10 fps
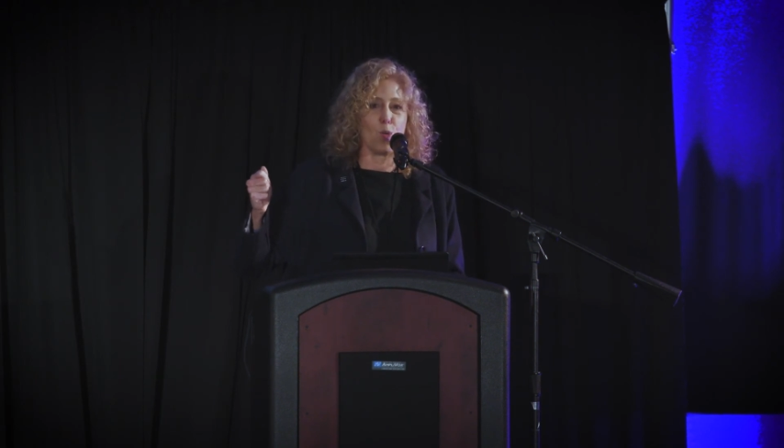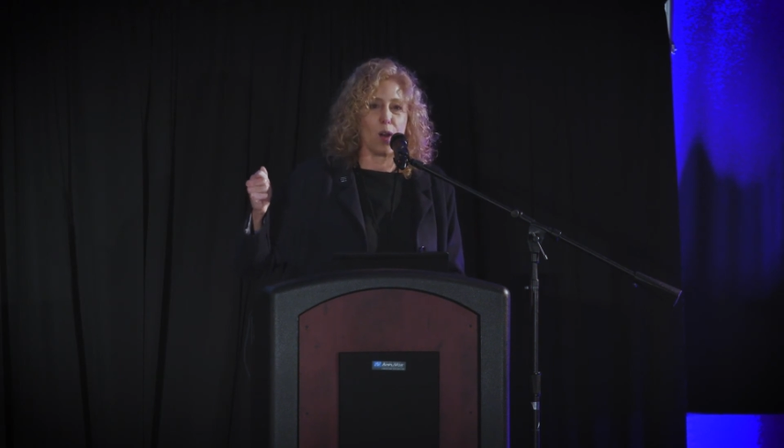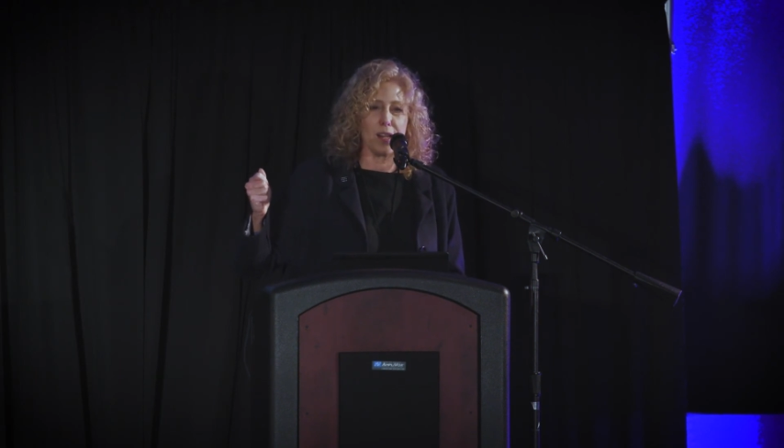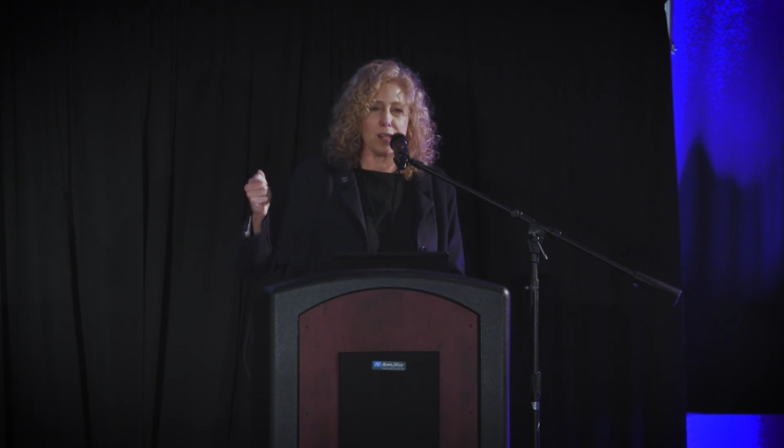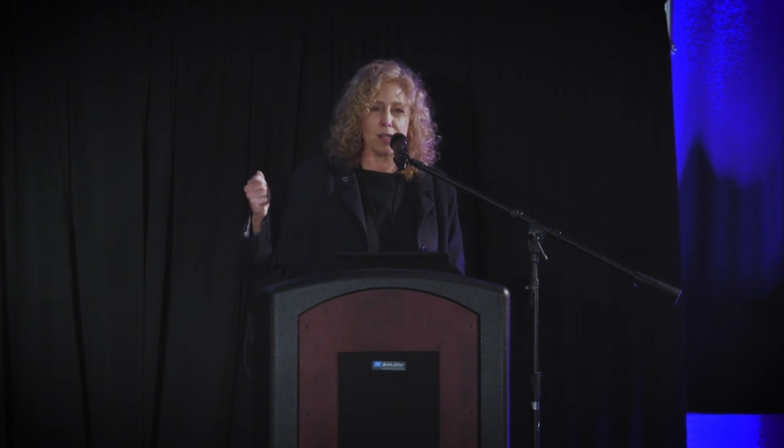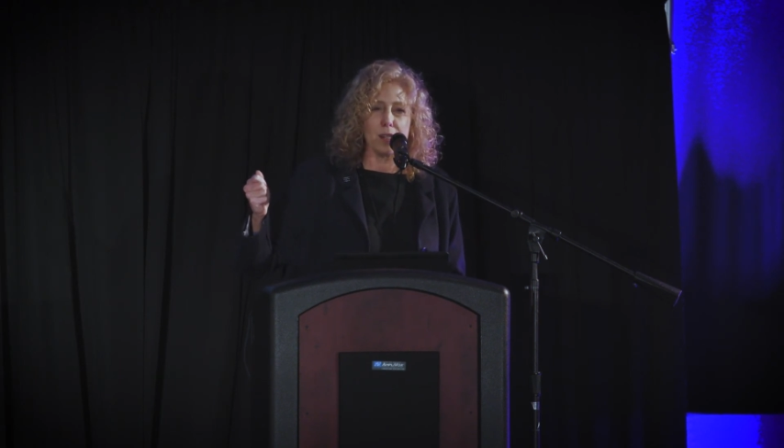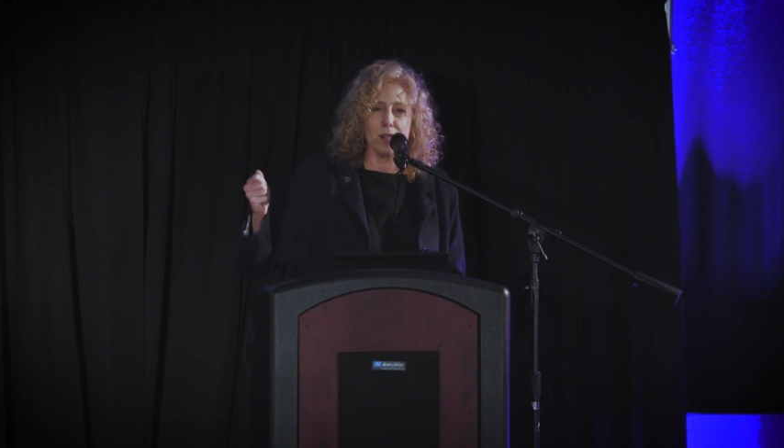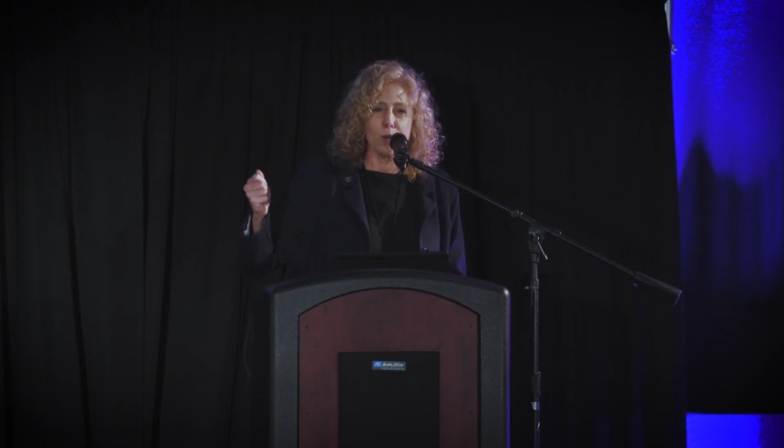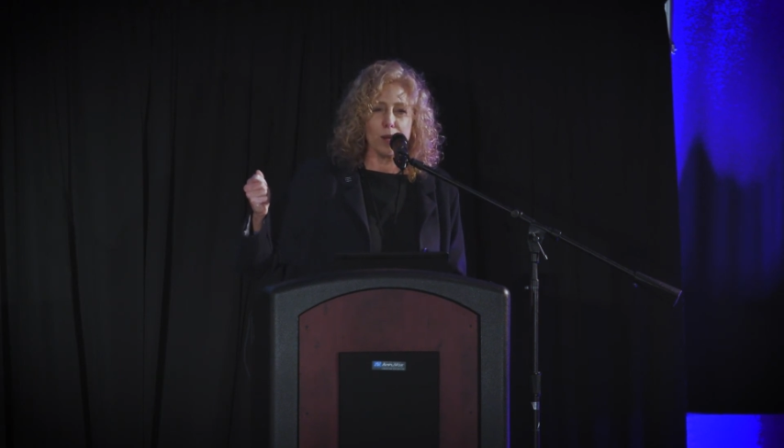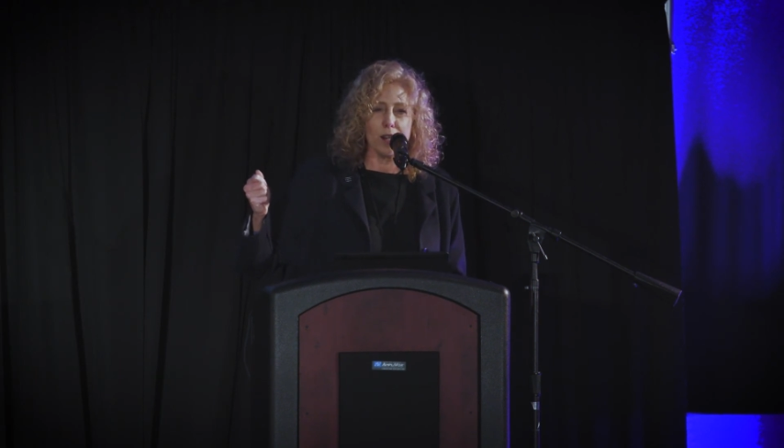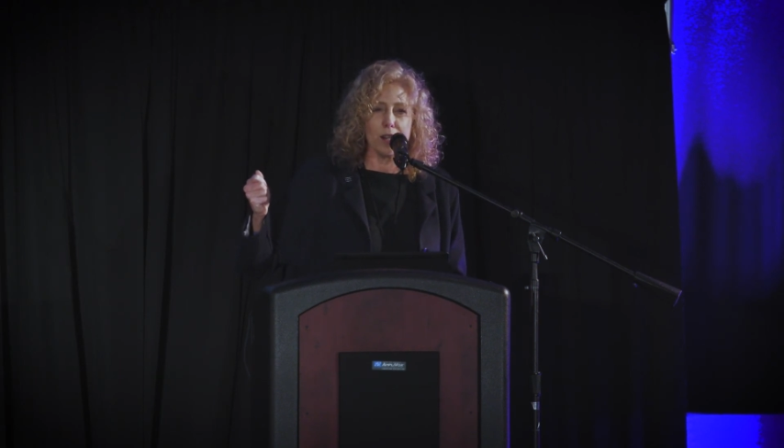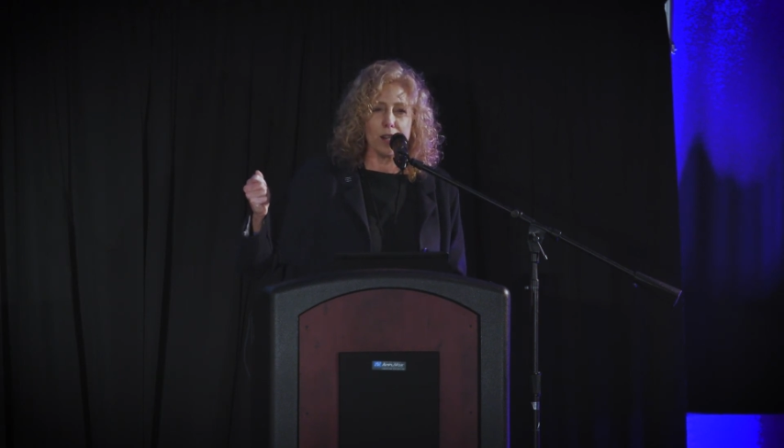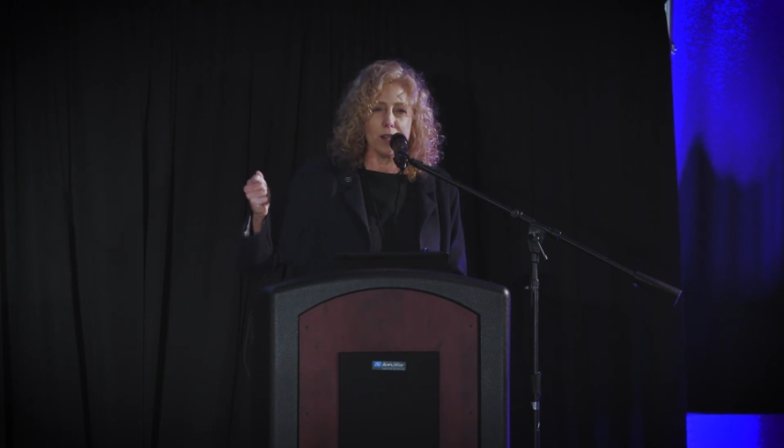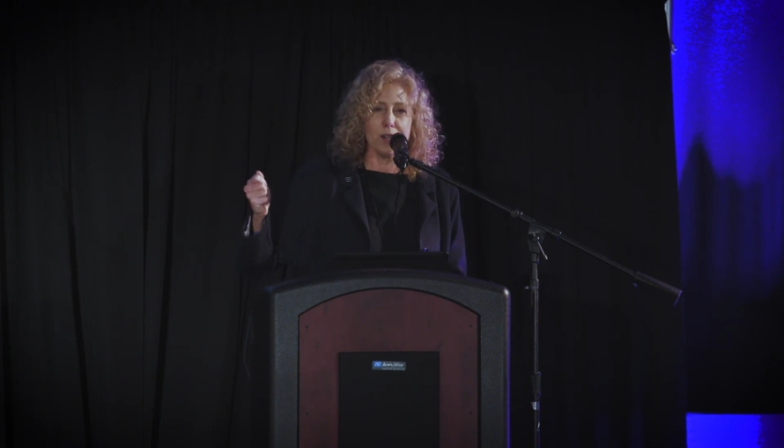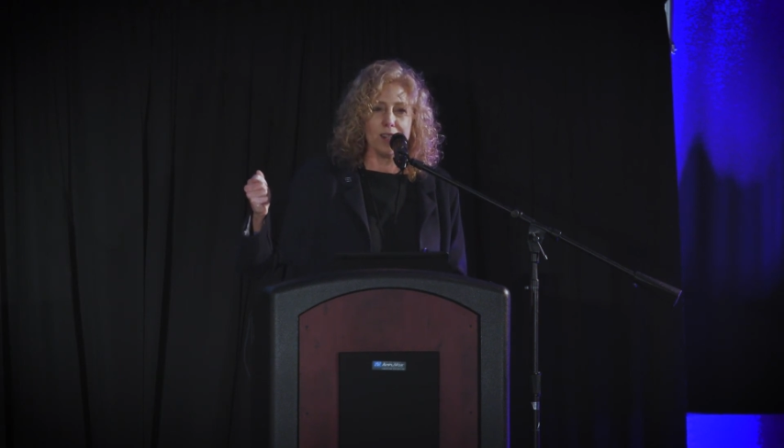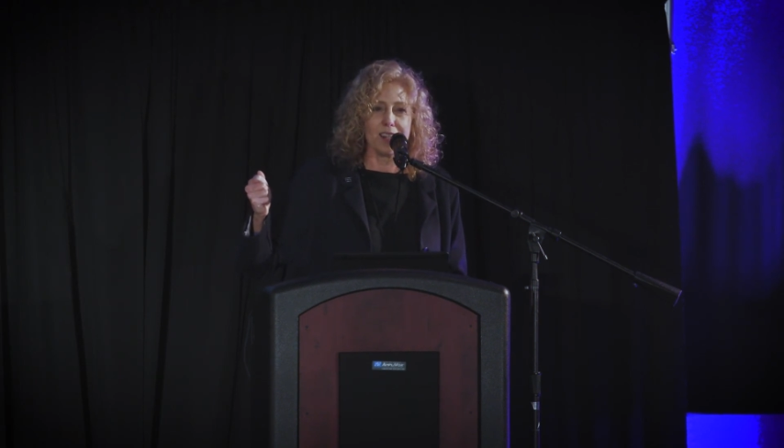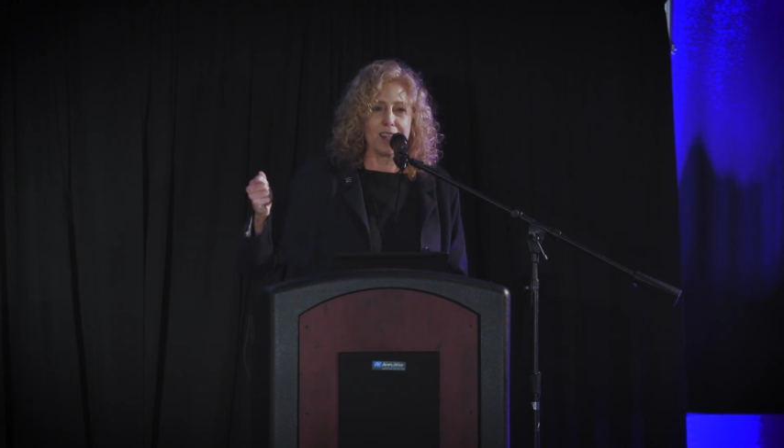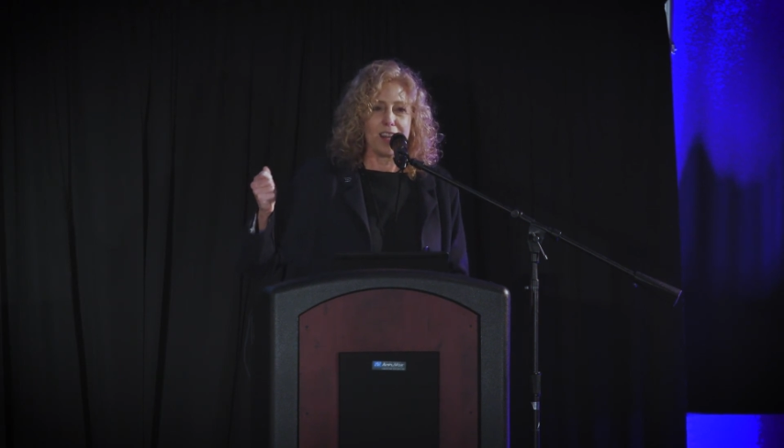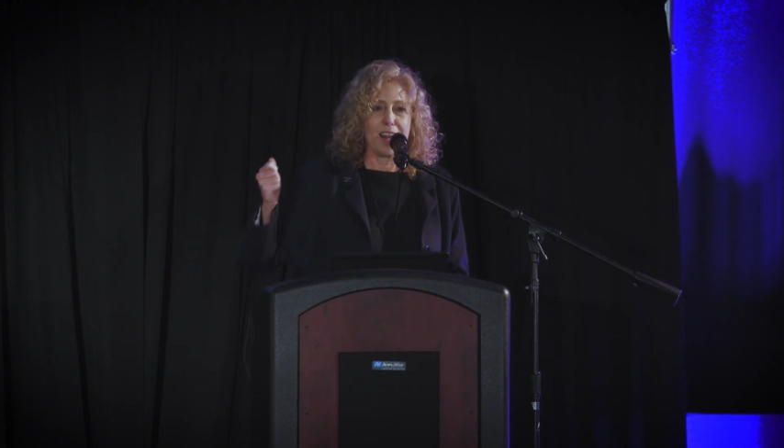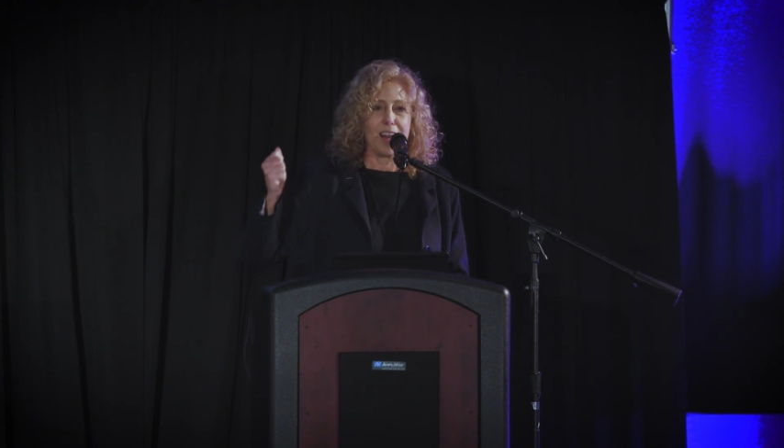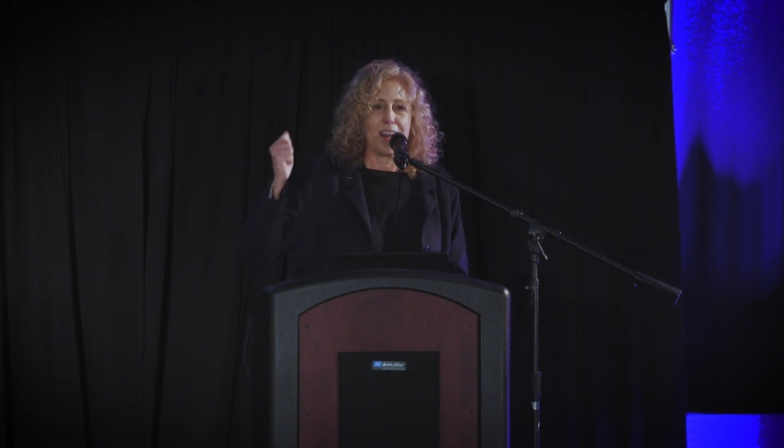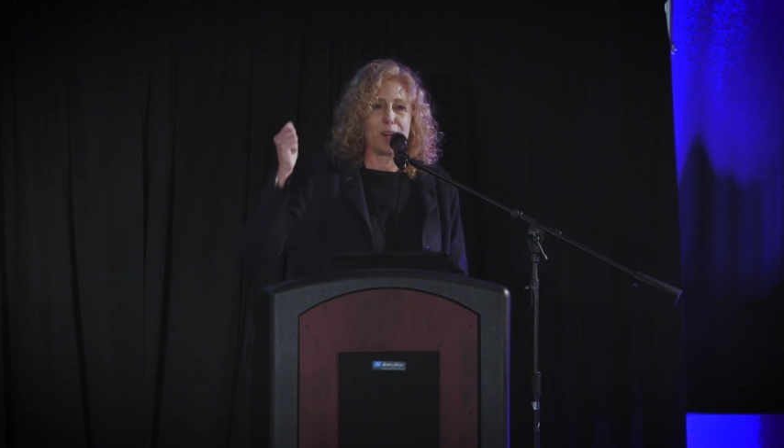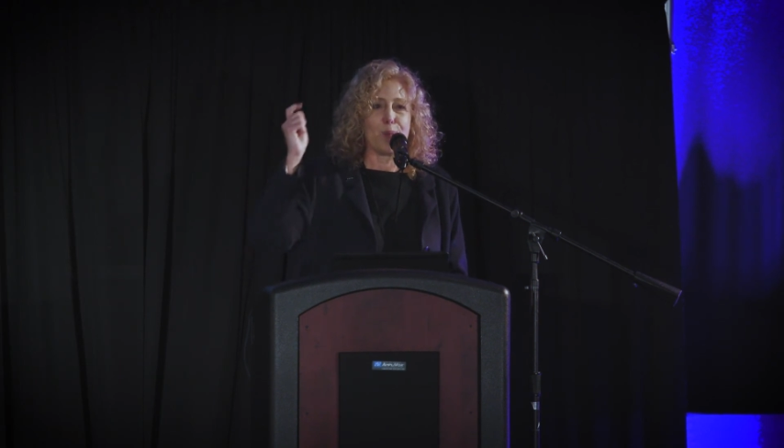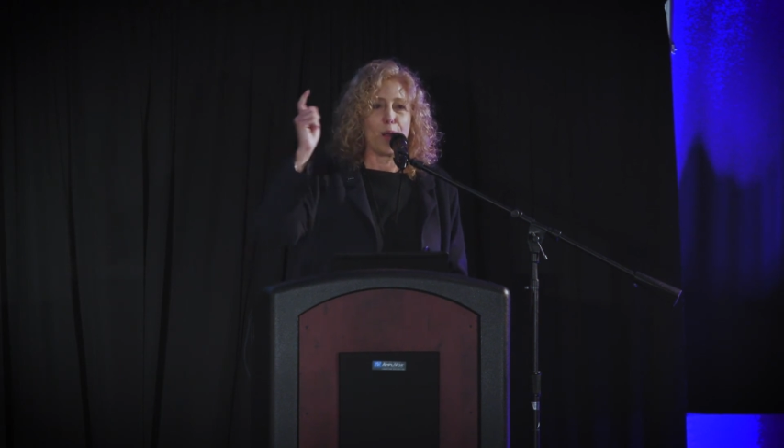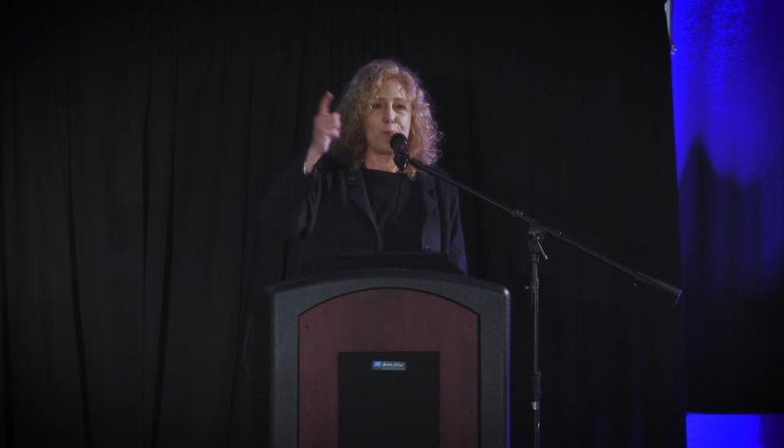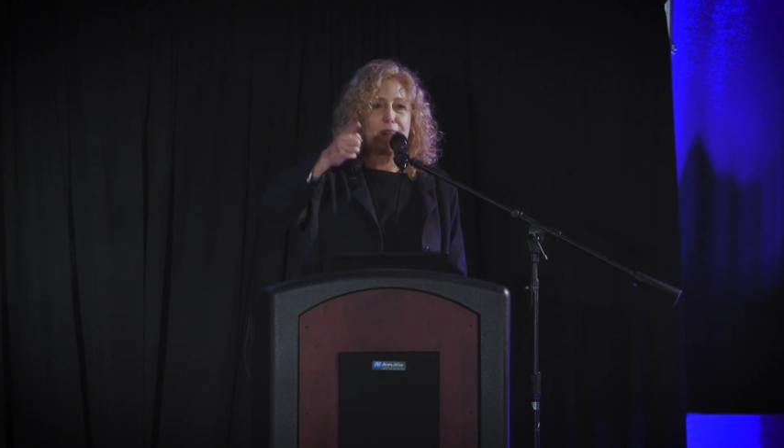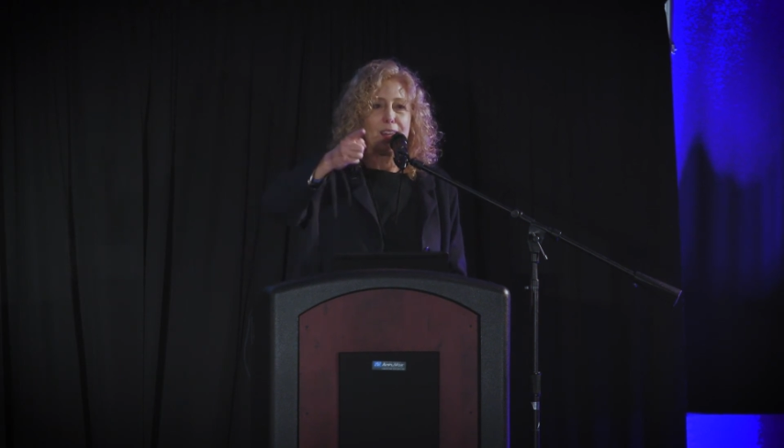what is it you want to do? And Bob